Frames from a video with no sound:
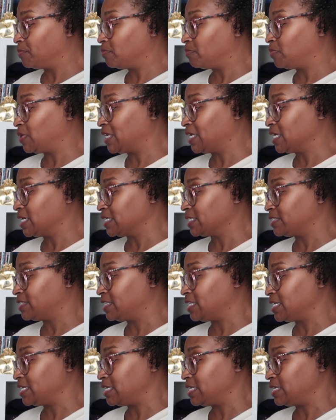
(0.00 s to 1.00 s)
Because
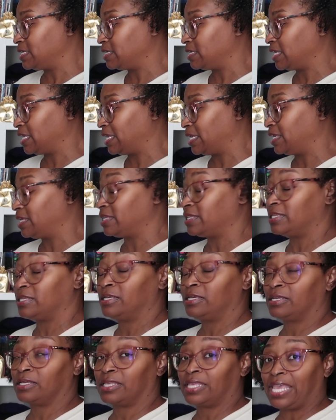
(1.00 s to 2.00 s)

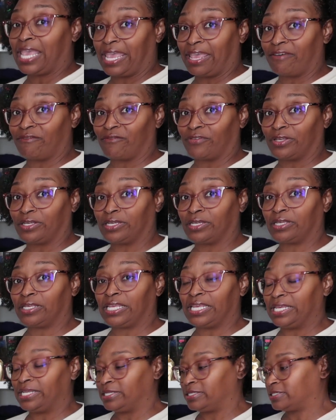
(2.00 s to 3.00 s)
in Canva,
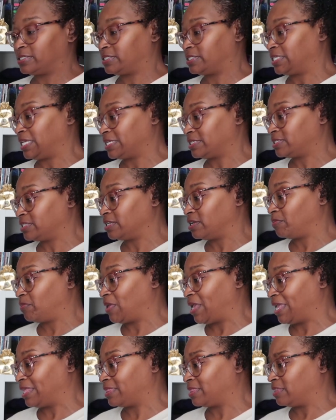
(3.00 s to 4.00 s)
it sets up
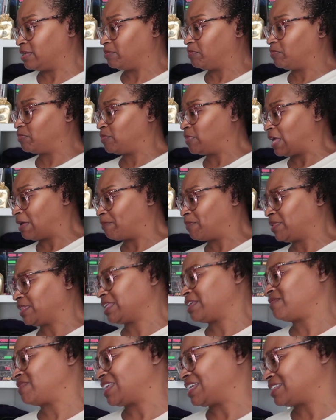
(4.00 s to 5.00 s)
at the, I
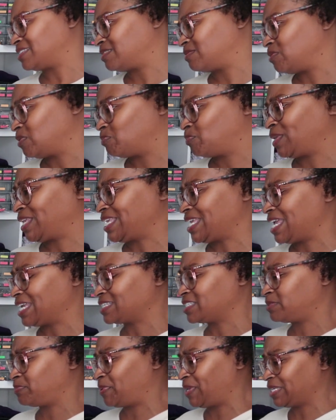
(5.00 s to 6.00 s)
believe that's
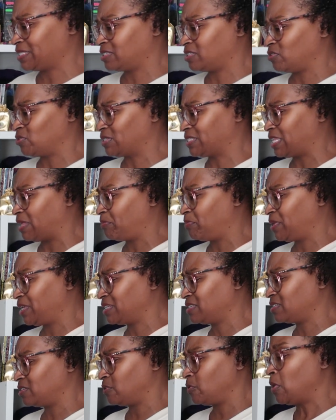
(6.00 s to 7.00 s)
pixel. Is that
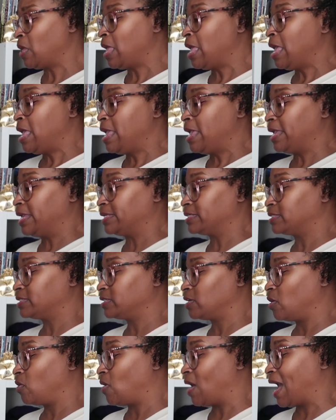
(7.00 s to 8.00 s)
pixel? And
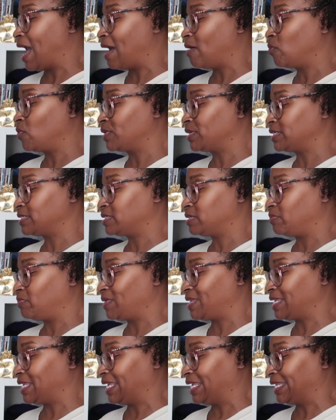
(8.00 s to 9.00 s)
so I want it to
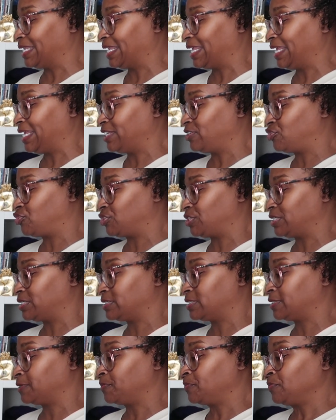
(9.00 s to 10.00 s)
be in
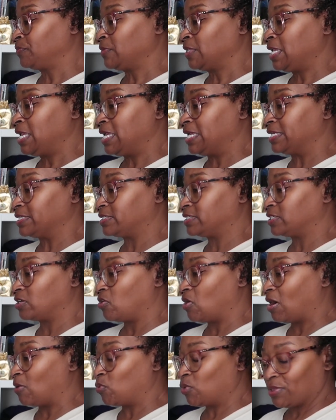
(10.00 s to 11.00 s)
inches. And
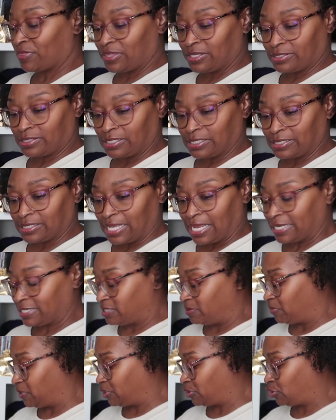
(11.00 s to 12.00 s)
so I want this design
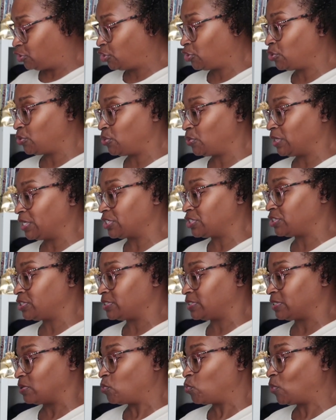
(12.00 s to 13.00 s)
to be 2
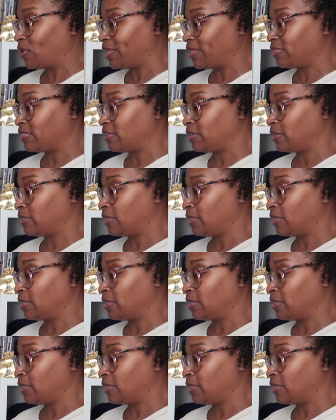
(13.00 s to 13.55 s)
inches in width